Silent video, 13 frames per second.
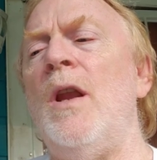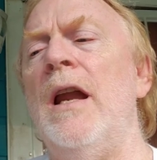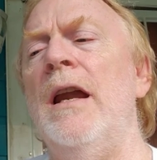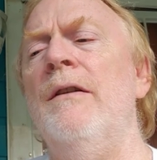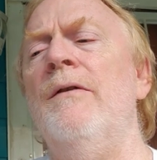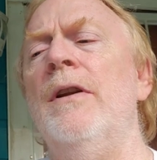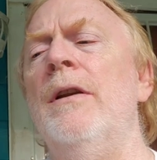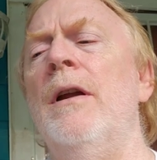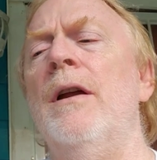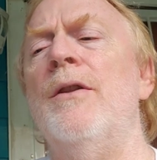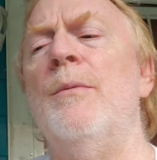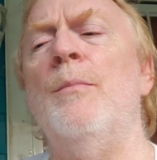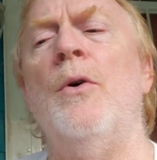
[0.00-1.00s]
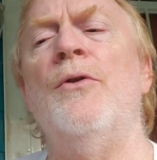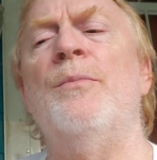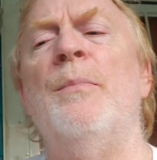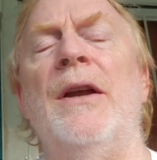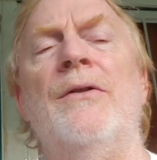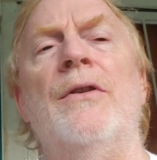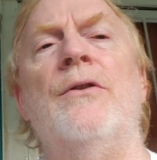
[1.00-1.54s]
Even the most
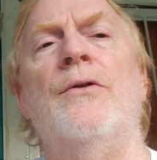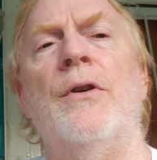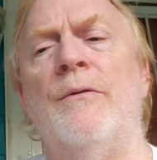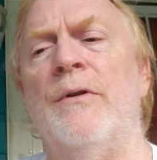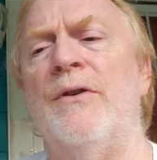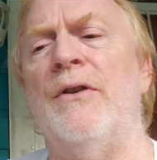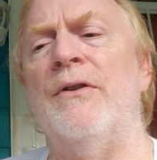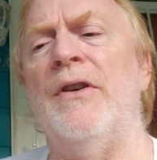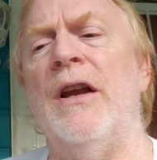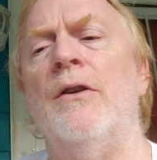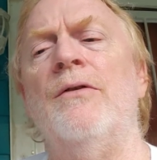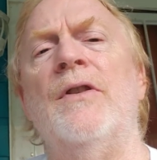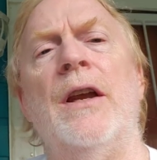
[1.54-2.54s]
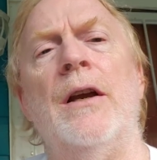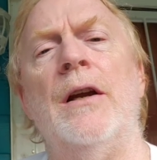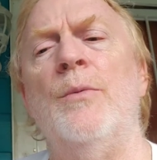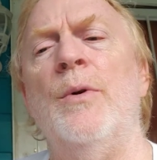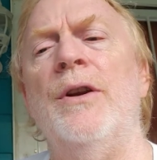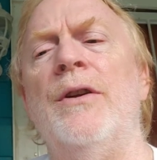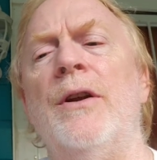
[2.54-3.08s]
basic services,
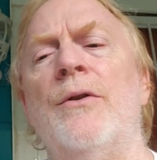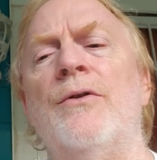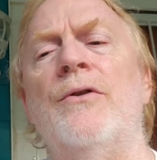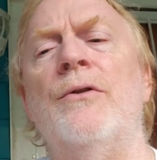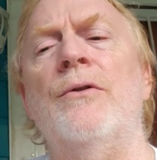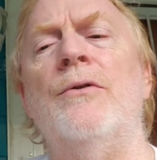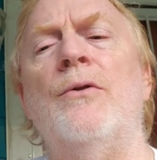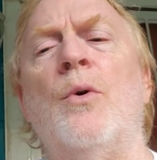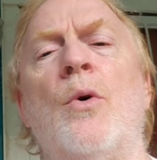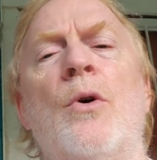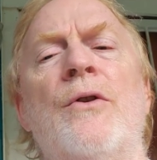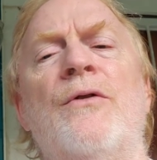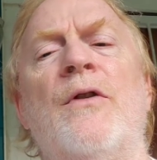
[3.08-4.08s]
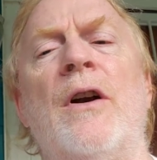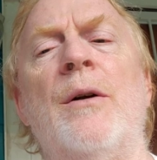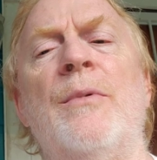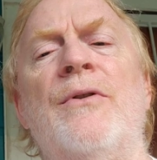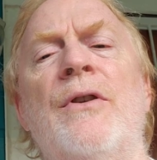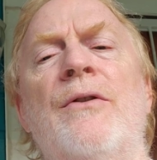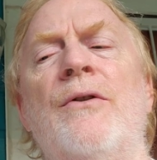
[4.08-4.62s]
healthcare, retail stores,
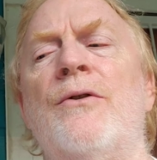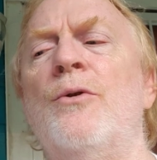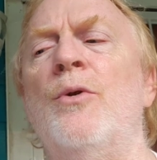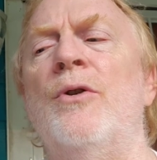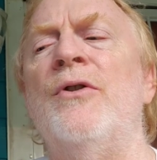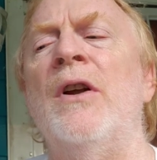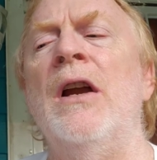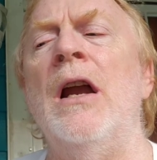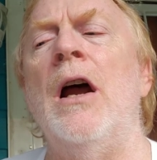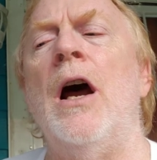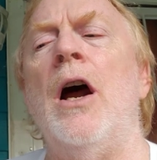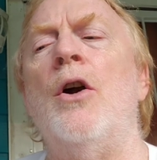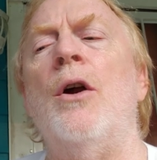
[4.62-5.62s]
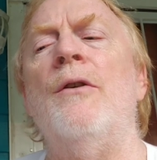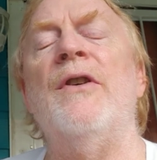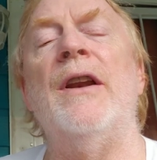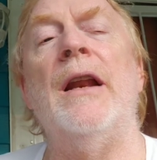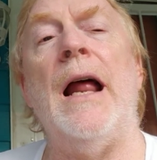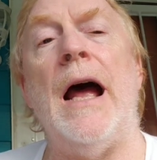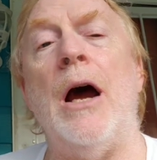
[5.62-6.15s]
pharmacies, and schools are often
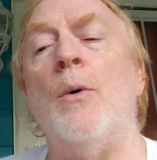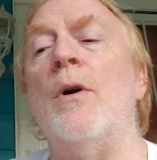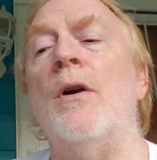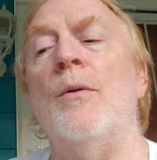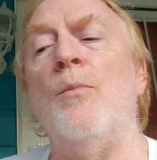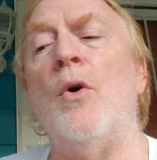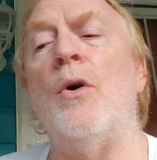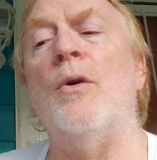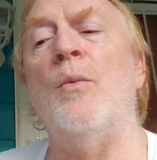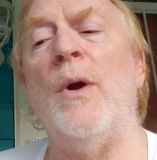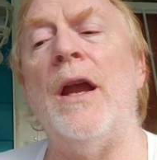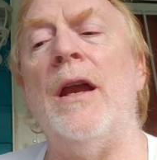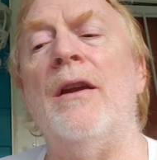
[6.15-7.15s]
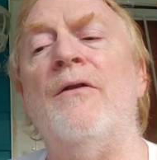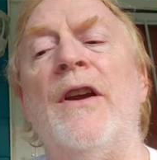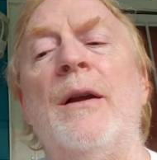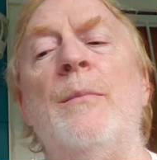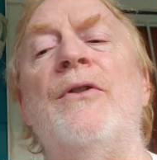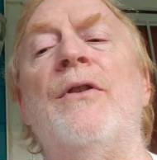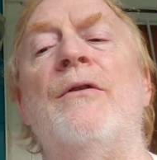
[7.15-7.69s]
an hour or more away and
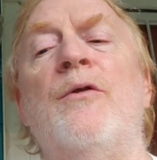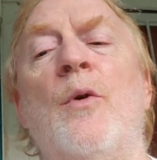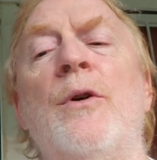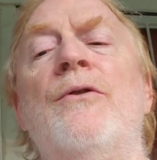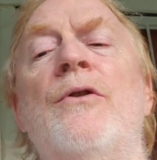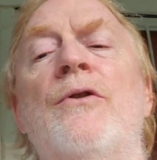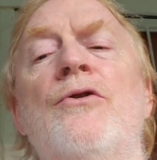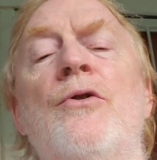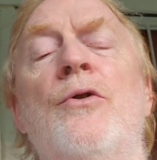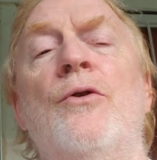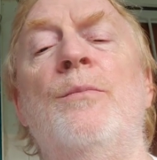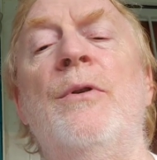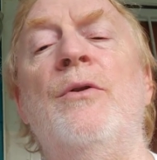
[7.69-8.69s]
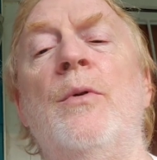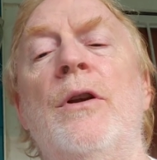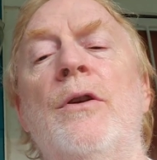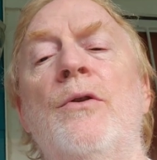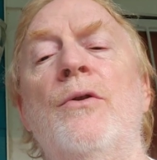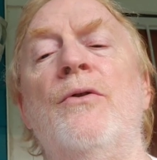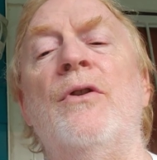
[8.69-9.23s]
families are forced to choose
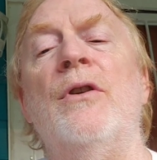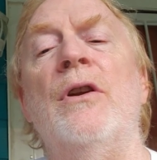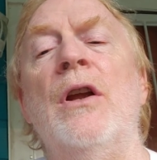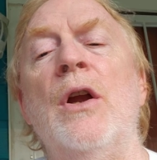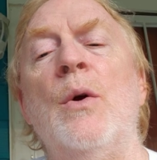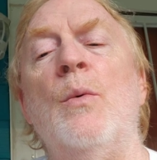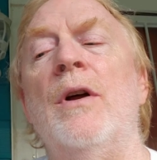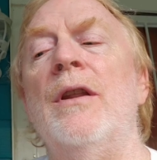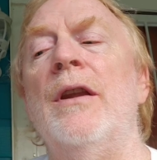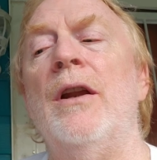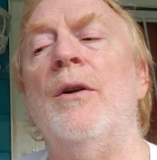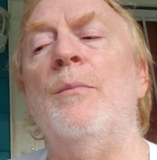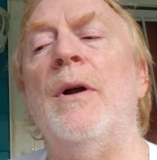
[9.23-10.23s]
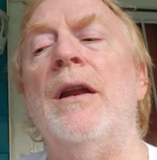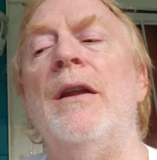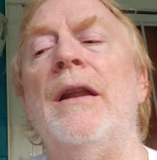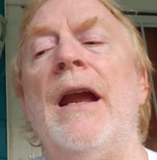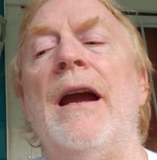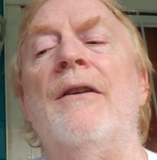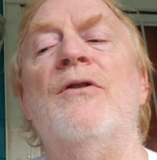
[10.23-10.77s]
between using what little money
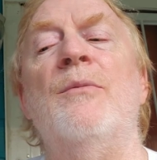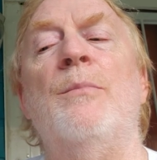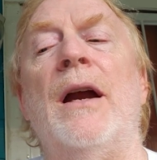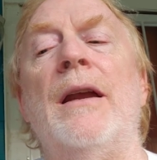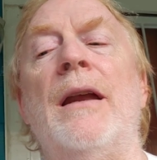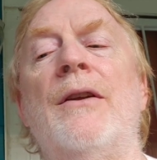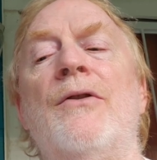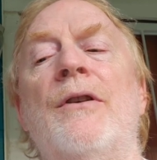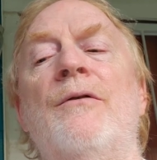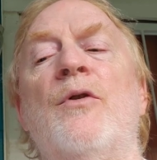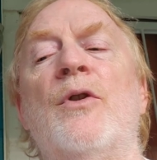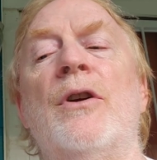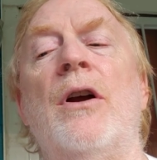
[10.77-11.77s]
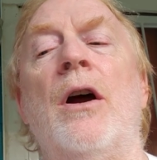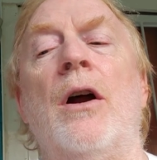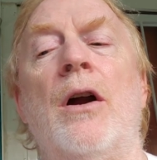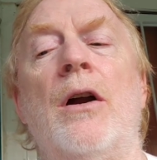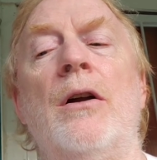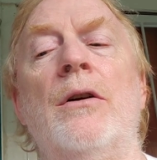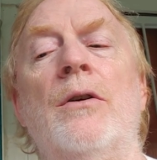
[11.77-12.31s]
they have to buy gasoline for a
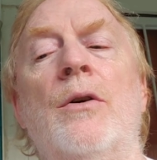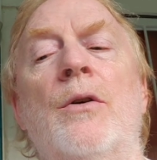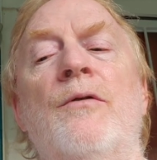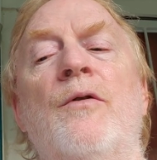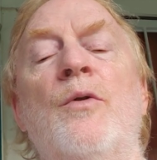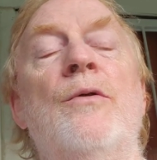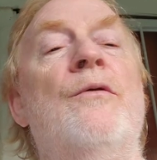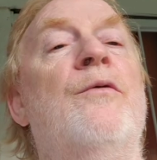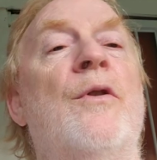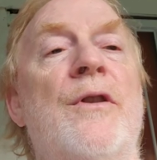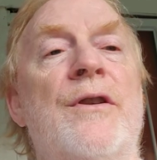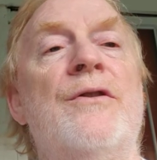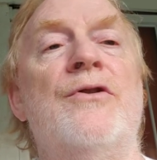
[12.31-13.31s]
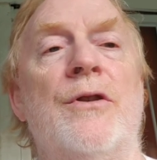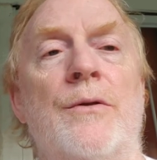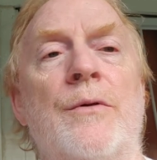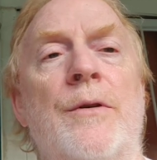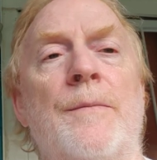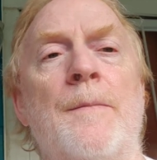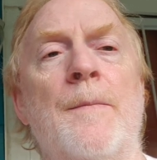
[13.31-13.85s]
car or food for their children.